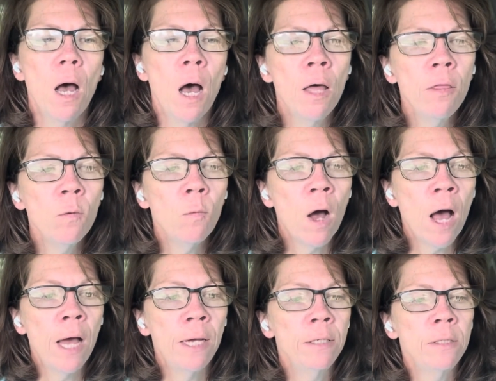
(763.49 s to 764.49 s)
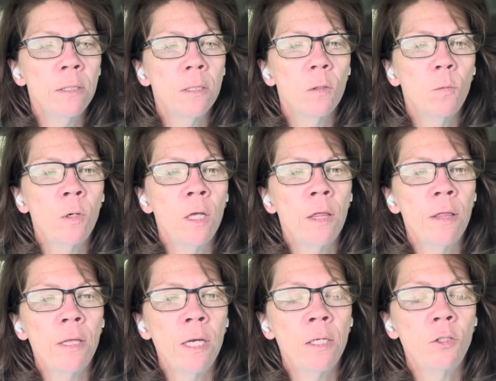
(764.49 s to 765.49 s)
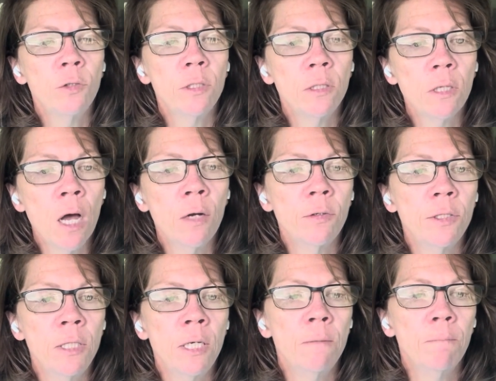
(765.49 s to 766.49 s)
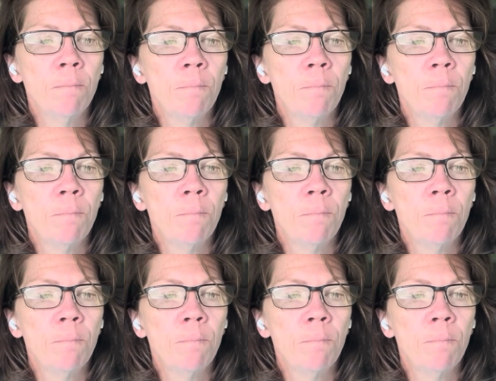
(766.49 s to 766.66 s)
Otherwise, with the trustocracy,